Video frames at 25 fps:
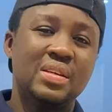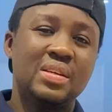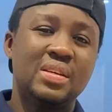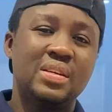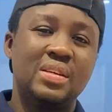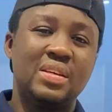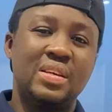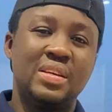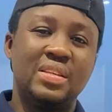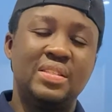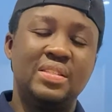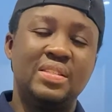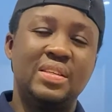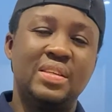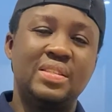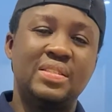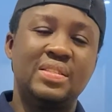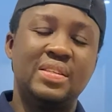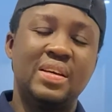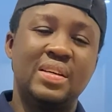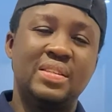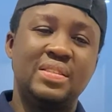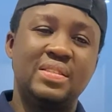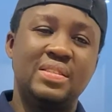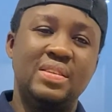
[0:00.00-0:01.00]
It's just
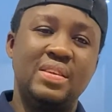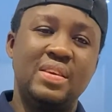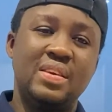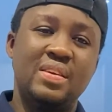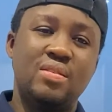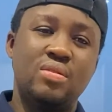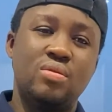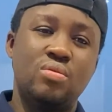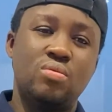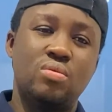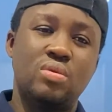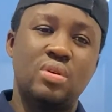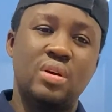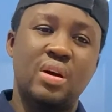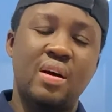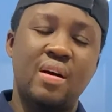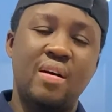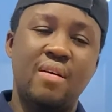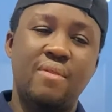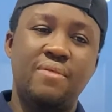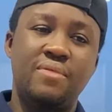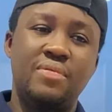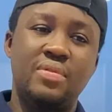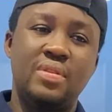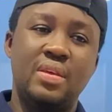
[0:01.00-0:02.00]
that they will
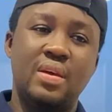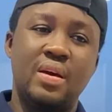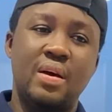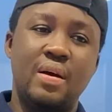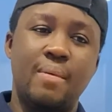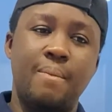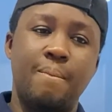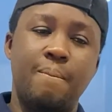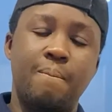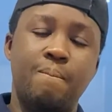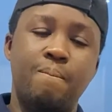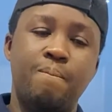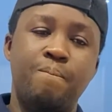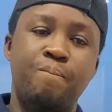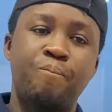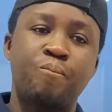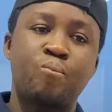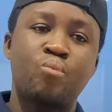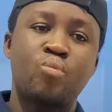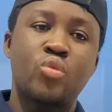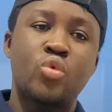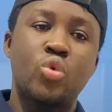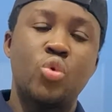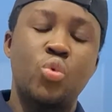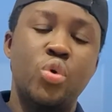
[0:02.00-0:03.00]
have
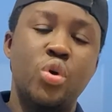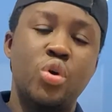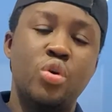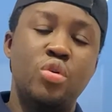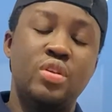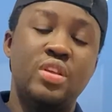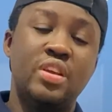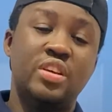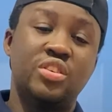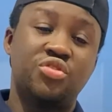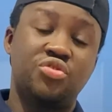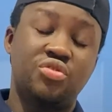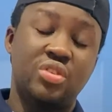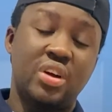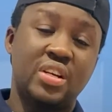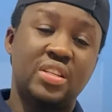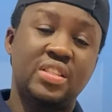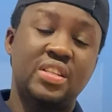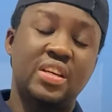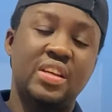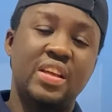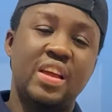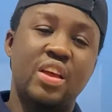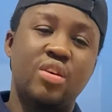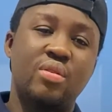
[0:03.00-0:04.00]
the
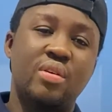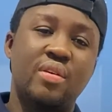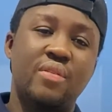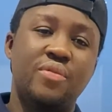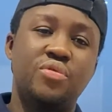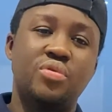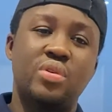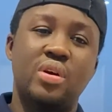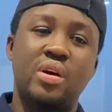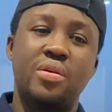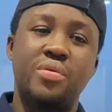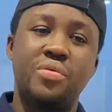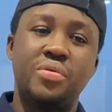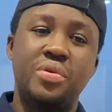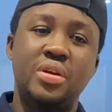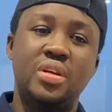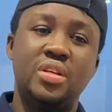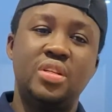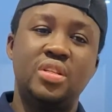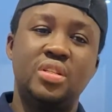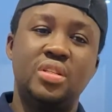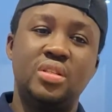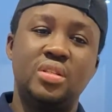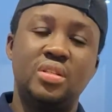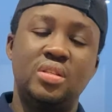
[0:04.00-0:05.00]
structure that you have to
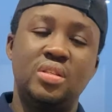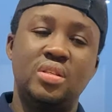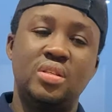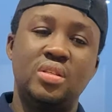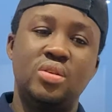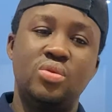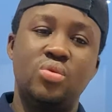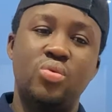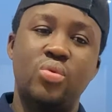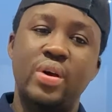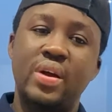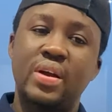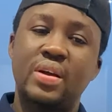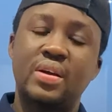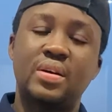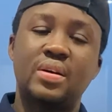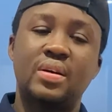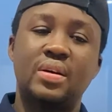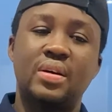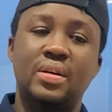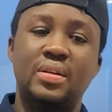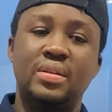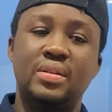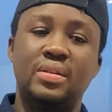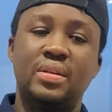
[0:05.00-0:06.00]
arrange the work,
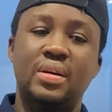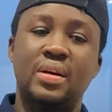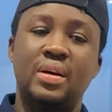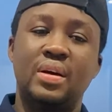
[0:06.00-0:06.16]
and